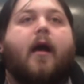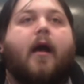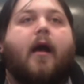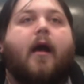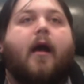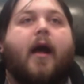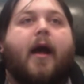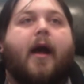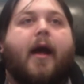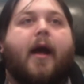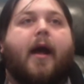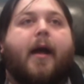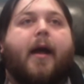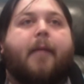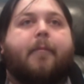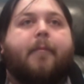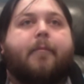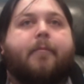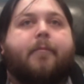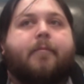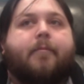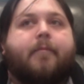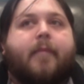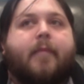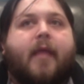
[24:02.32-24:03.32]

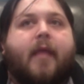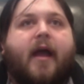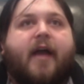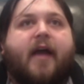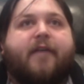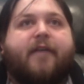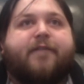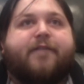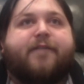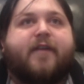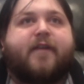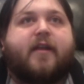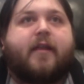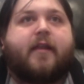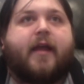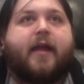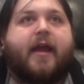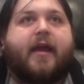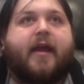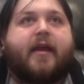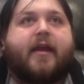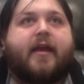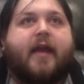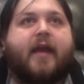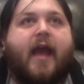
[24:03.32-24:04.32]
I feel
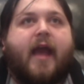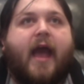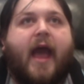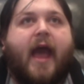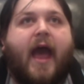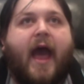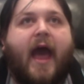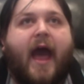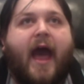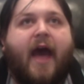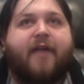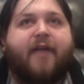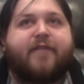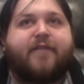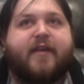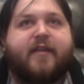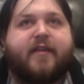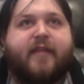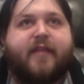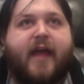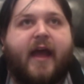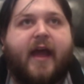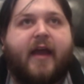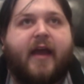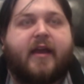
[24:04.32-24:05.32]
like
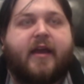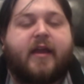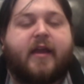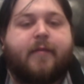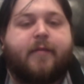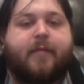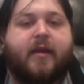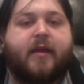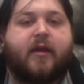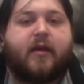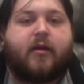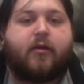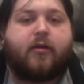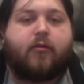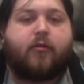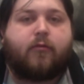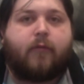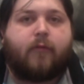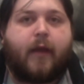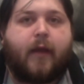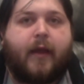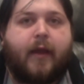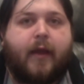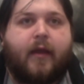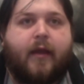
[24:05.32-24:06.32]
having that can be a
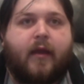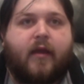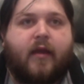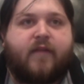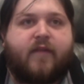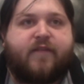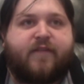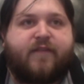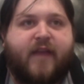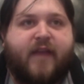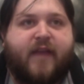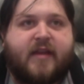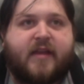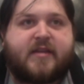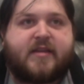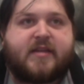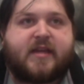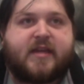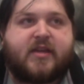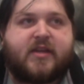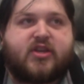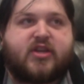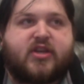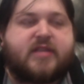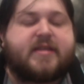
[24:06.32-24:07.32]
great
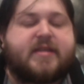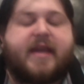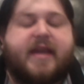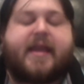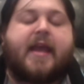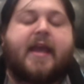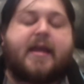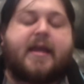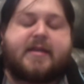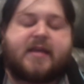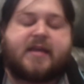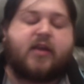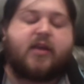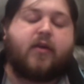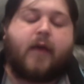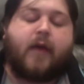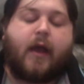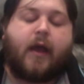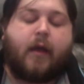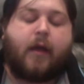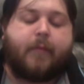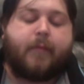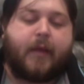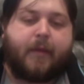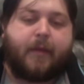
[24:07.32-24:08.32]
advantage, because I can't tell you
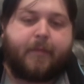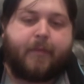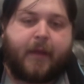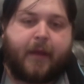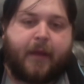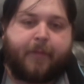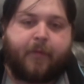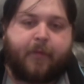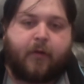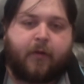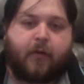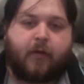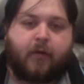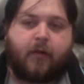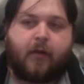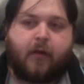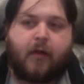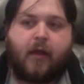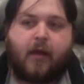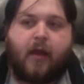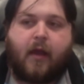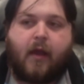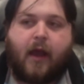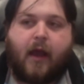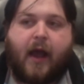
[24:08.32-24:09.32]
how many people
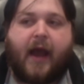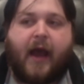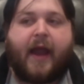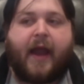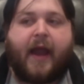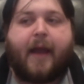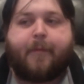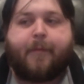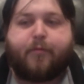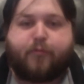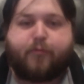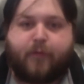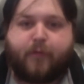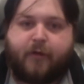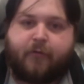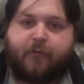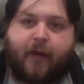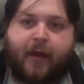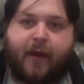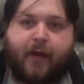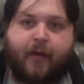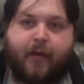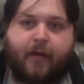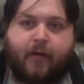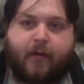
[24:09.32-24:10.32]
I had
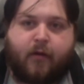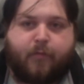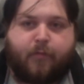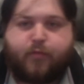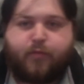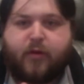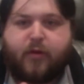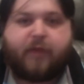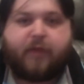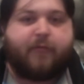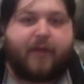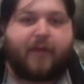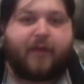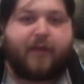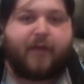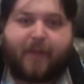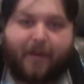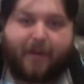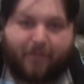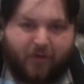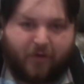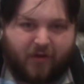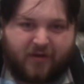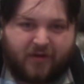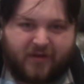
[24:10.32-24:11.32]
pre-read my
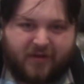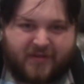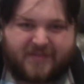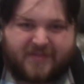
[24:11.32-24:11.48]
book,